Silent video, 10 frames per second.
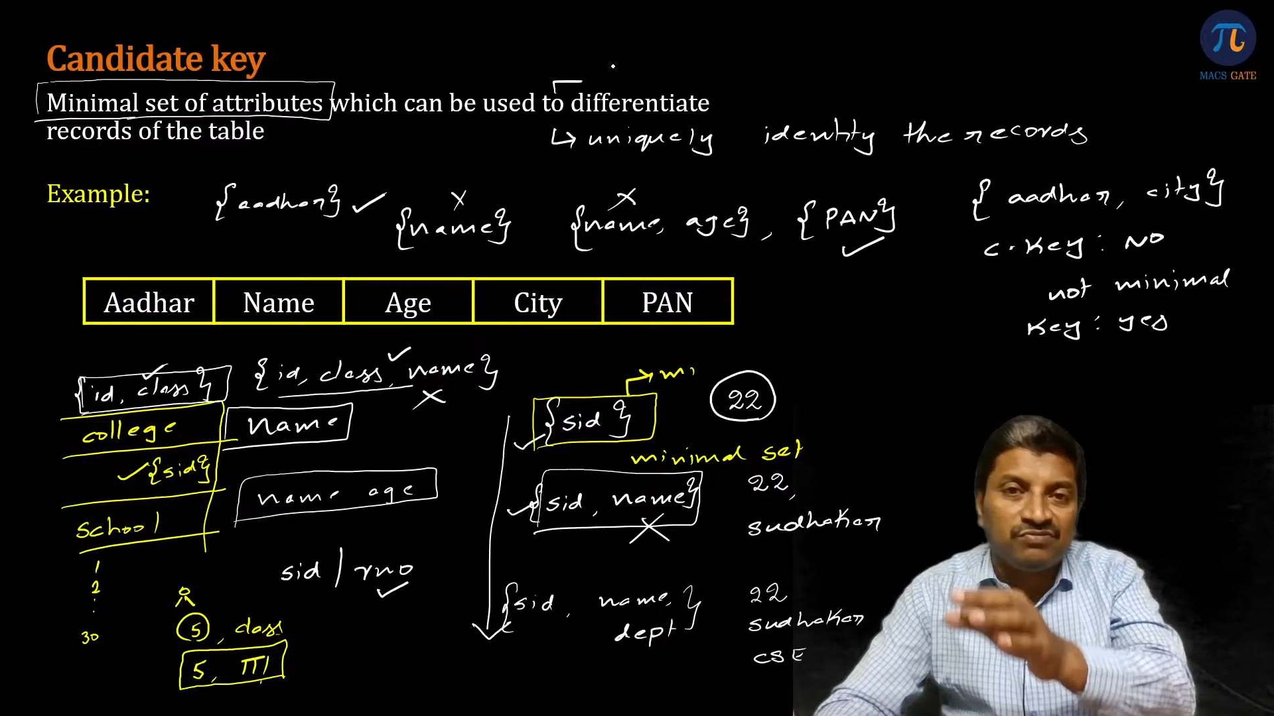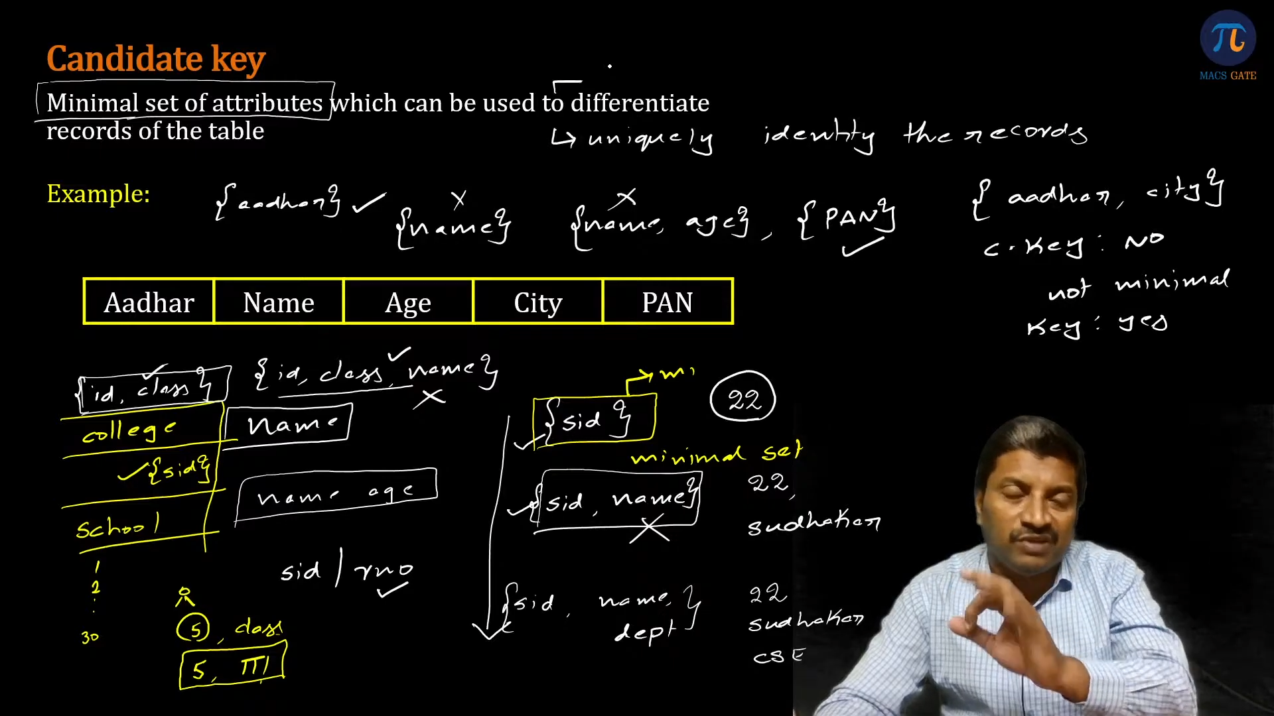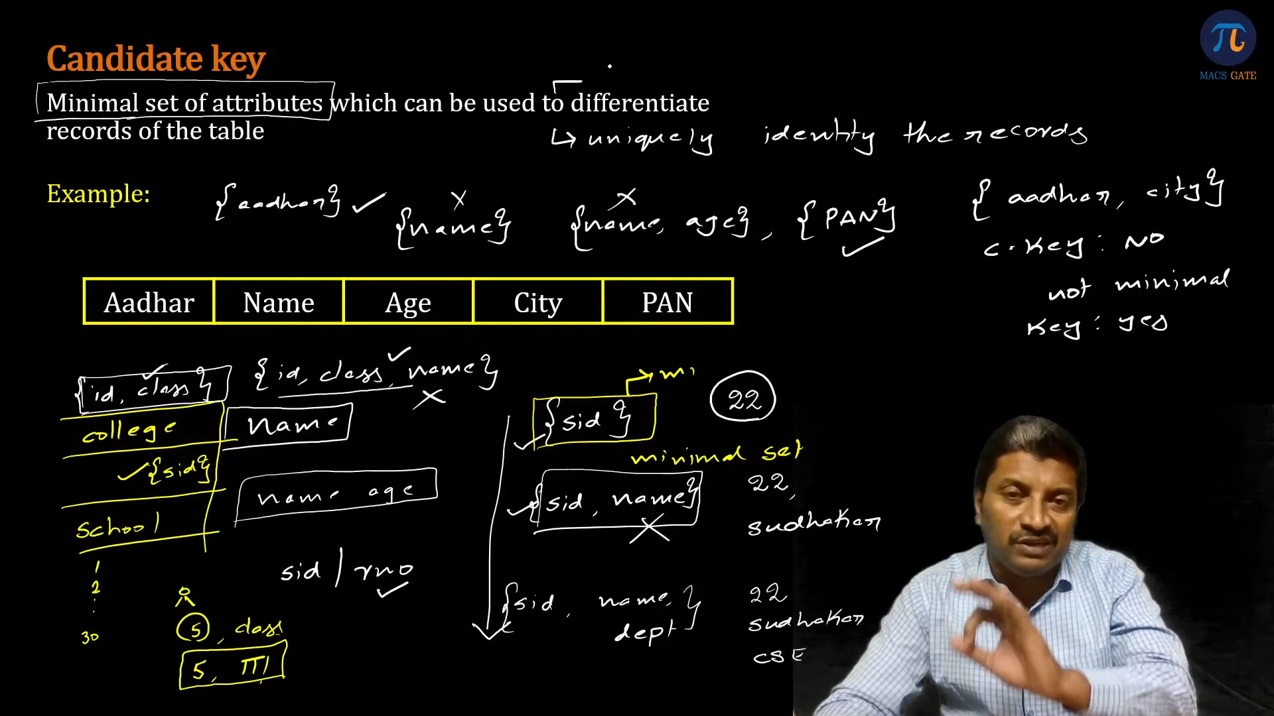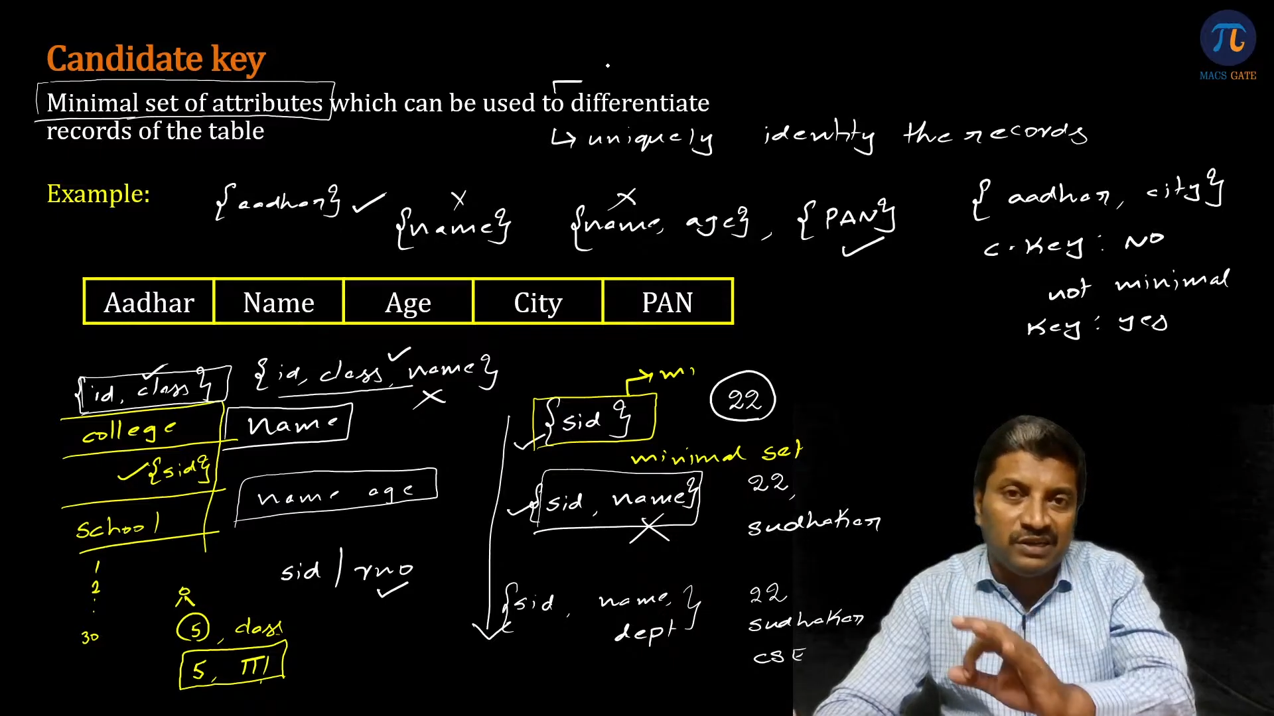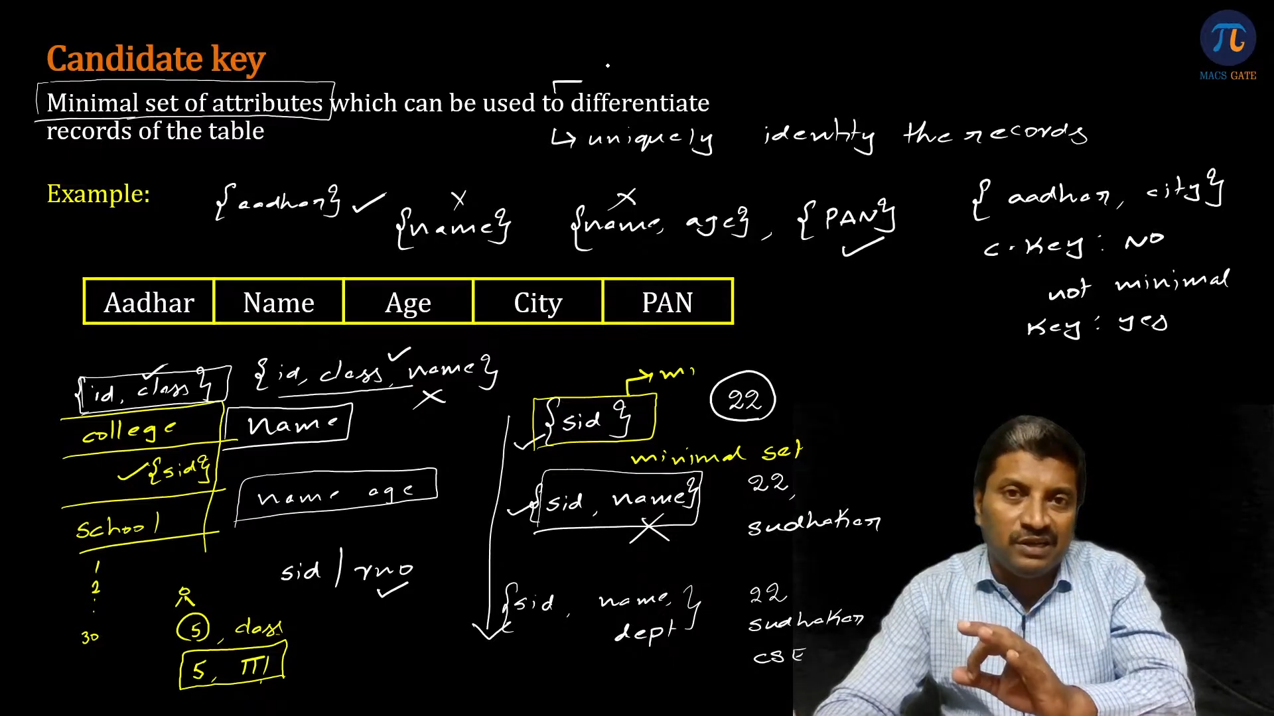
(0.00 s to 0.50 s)

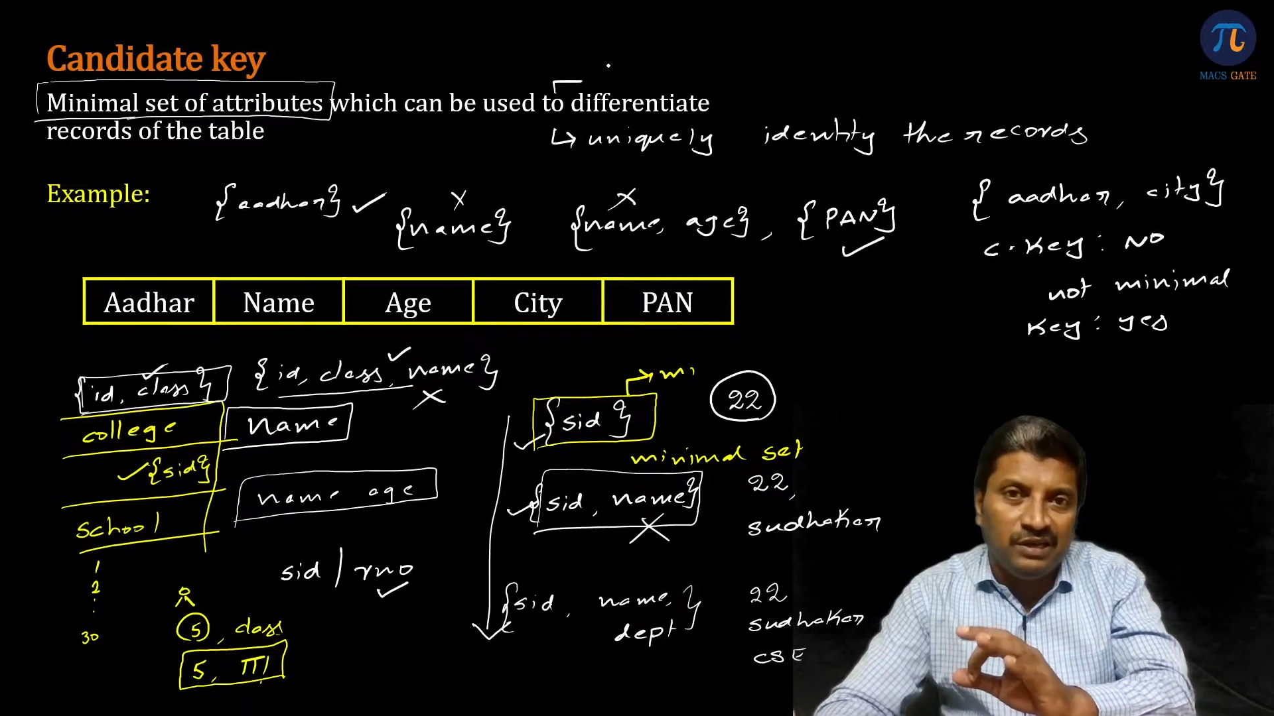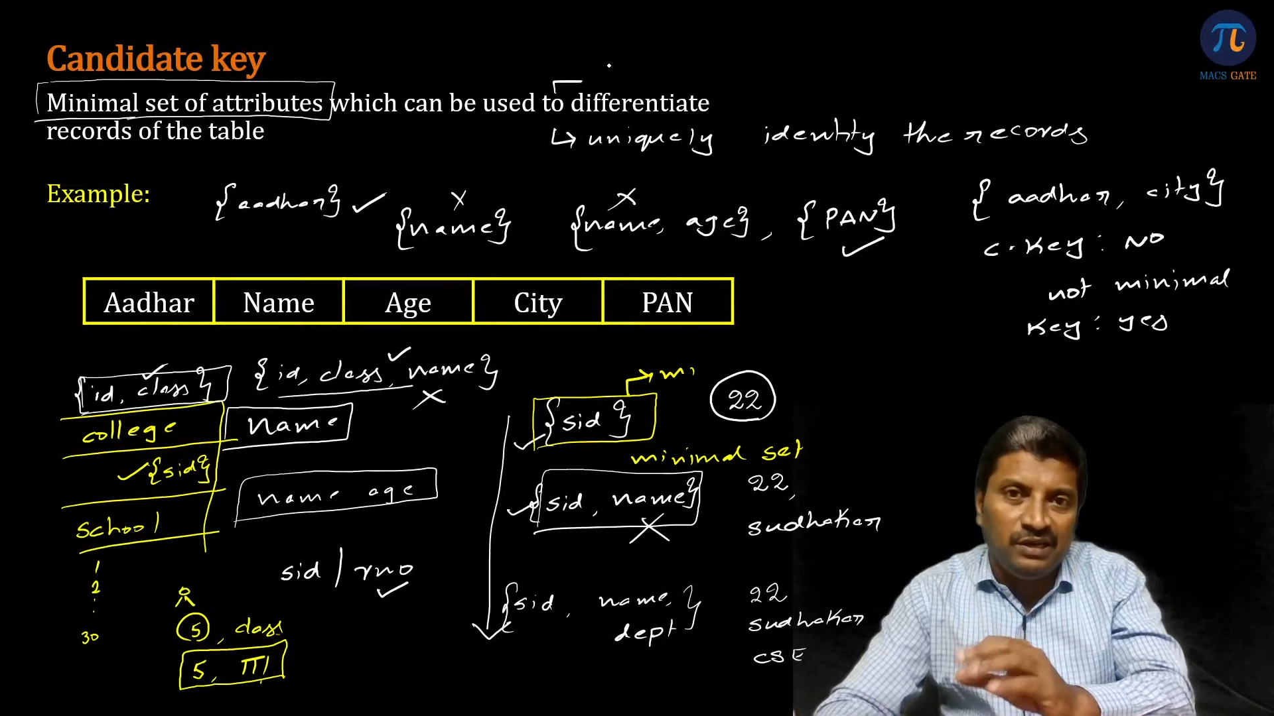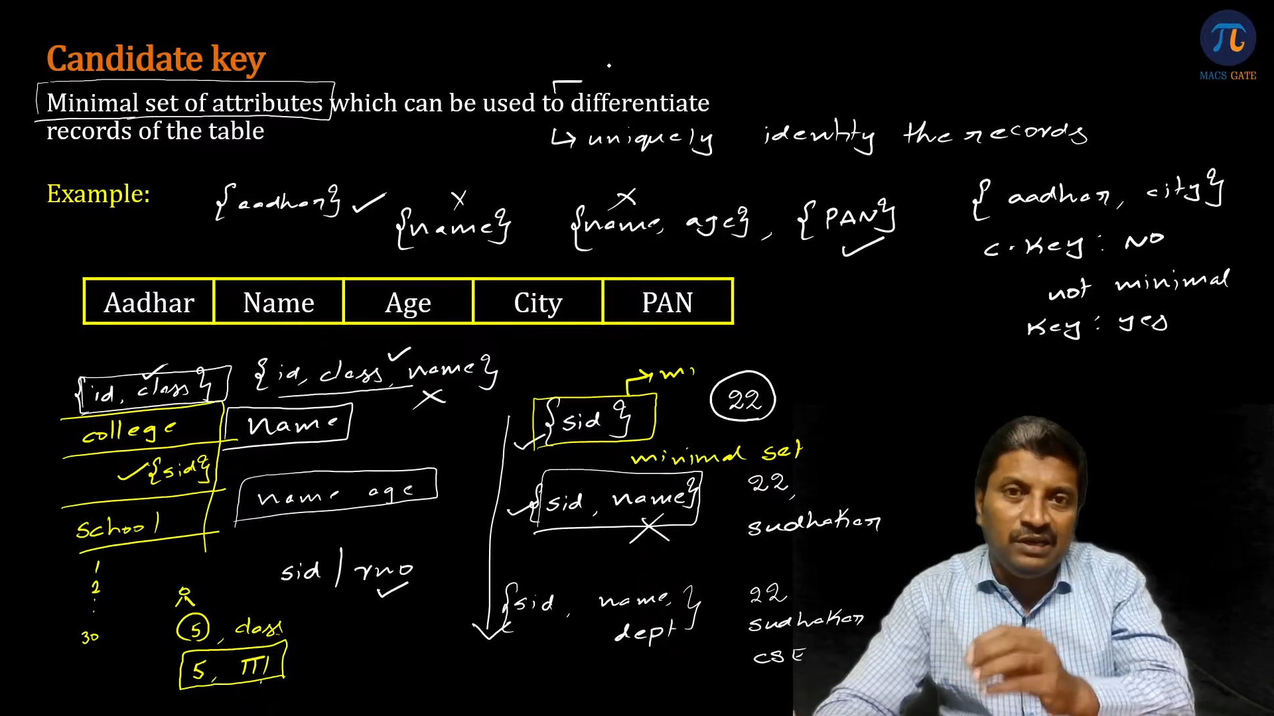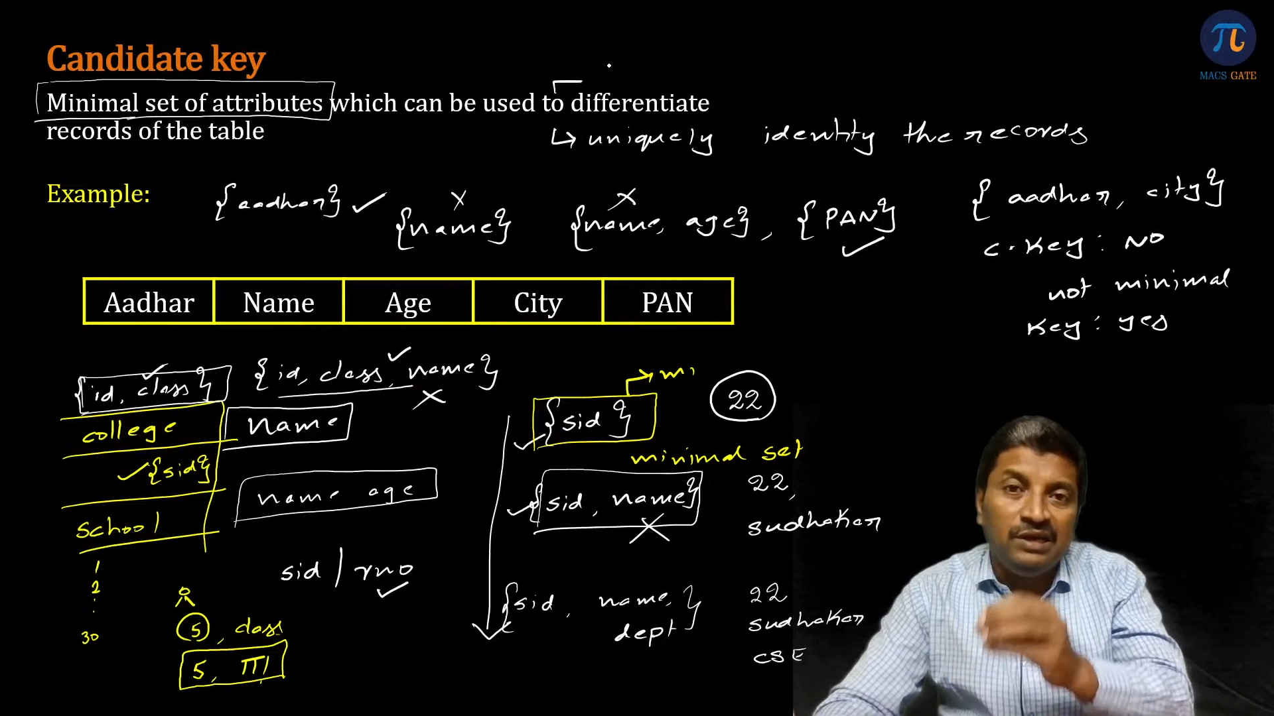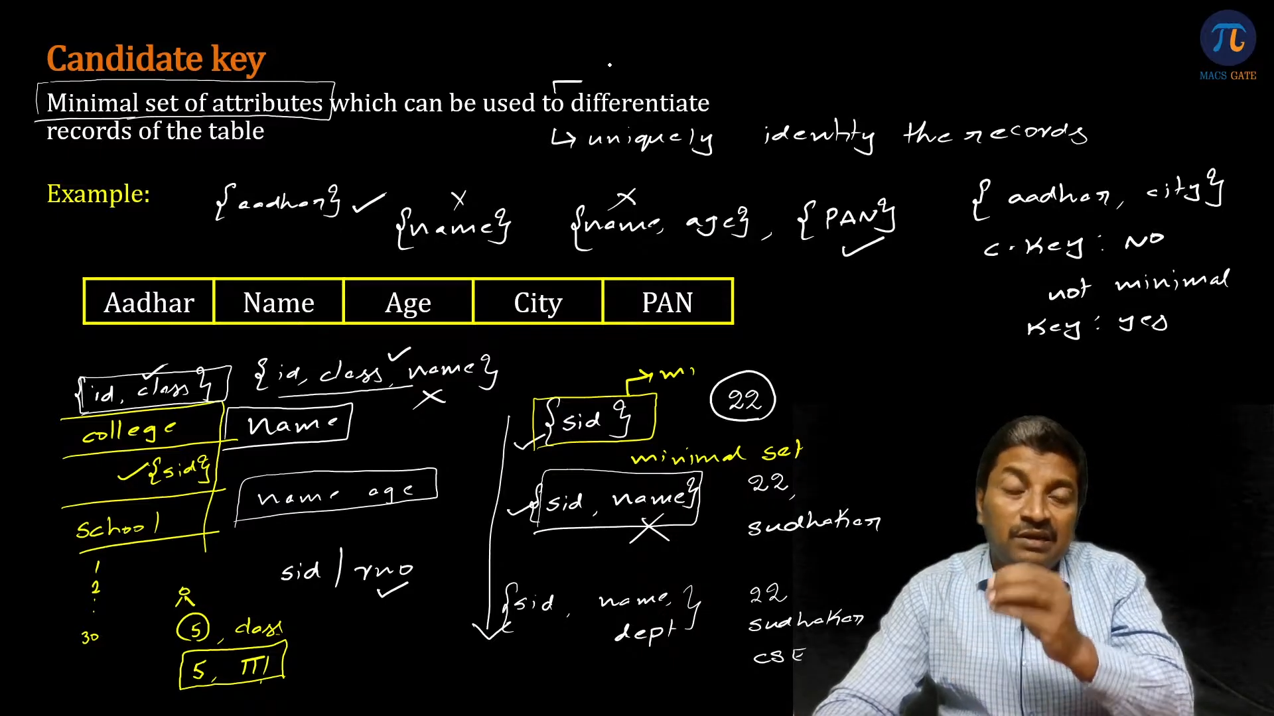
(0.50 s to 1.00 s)
one key